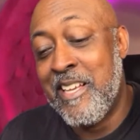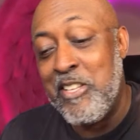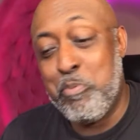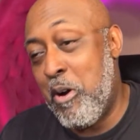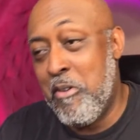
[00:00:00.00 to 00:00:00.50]

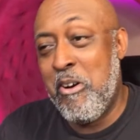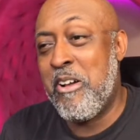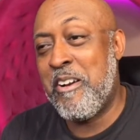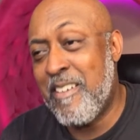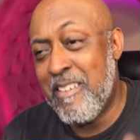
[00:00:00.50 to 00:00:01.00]
Point
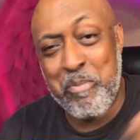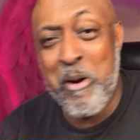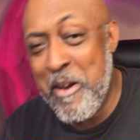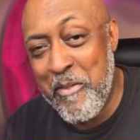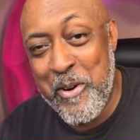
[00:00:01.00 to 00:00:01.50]

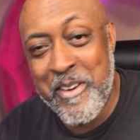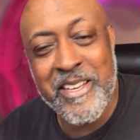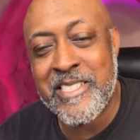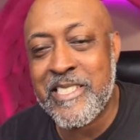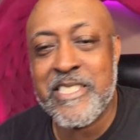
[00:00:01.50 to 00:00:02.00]
of order, and
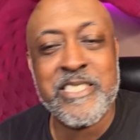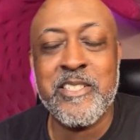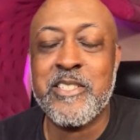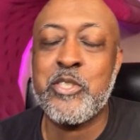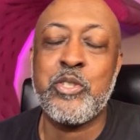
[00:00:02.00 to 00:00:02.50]
she just
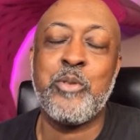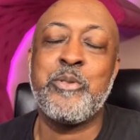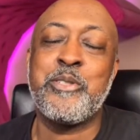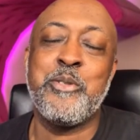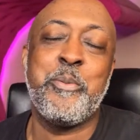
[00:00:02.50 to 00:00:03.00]
looks so
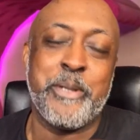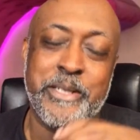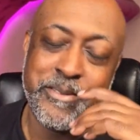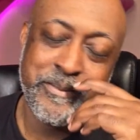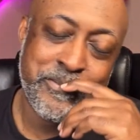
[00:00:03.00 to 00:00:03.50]
stupid.
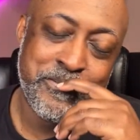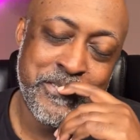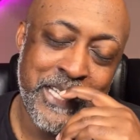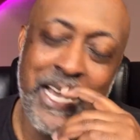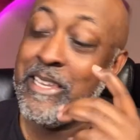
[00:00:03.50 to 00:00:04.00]

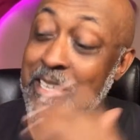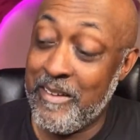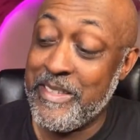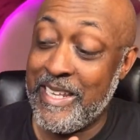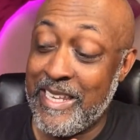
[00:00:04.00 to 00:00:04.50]
I love
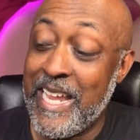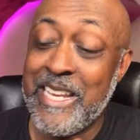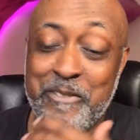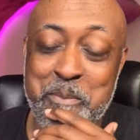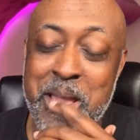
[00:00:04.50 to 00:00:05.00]
that lady
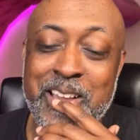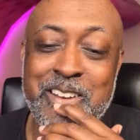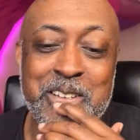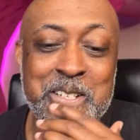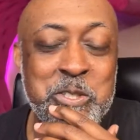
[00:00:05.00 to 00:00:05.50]
for making her
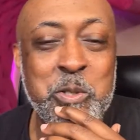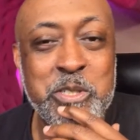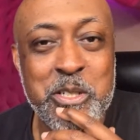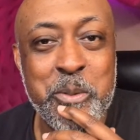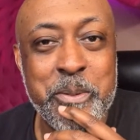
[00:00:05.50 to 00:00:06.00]
look so
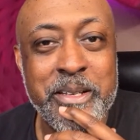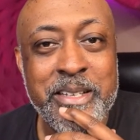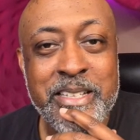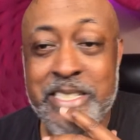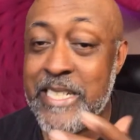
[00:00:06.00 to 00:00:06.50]
stupid.
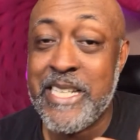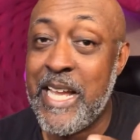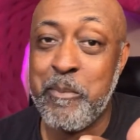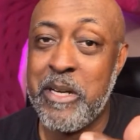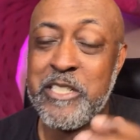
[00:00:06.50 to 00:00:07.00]
Didn't take
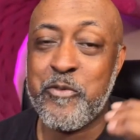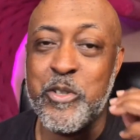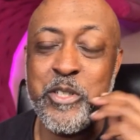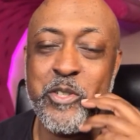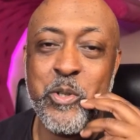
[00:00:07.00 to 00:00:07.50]
much for her to
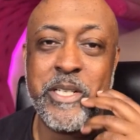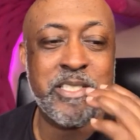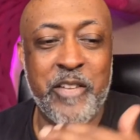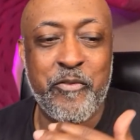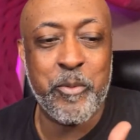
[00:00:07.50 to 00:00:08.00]
do it
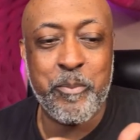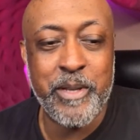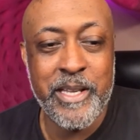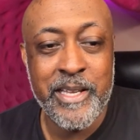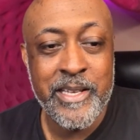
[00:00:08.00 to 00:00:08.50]
except for
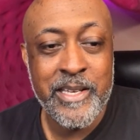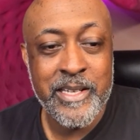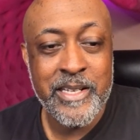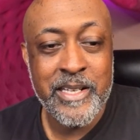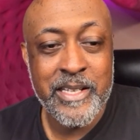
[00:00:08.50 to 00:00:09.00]
be
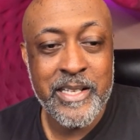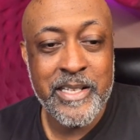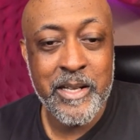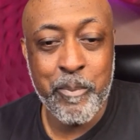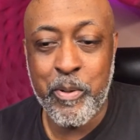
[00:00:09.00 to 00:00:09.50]

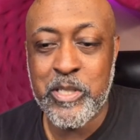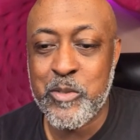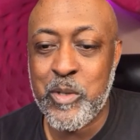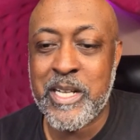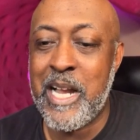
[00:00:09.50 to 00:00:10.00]
a person
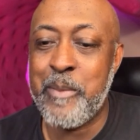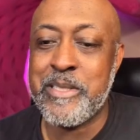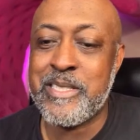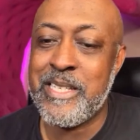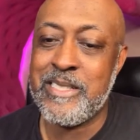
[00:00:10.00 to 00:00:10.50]
with common
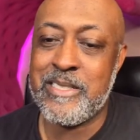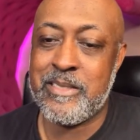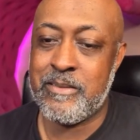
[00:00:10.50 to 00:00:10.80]
sense.